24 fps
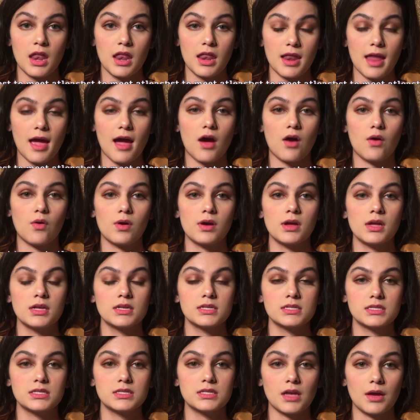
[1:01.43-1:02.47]
Now,
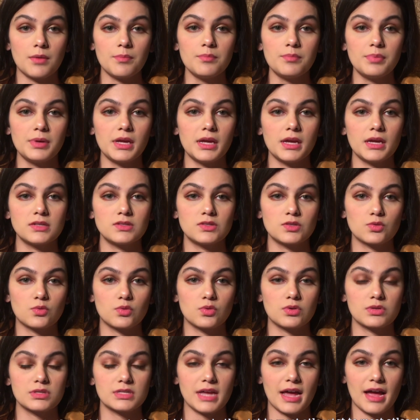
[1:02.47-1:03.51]
some PA
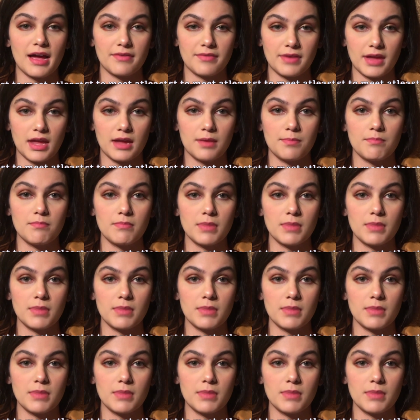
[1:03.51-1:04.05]
schools have a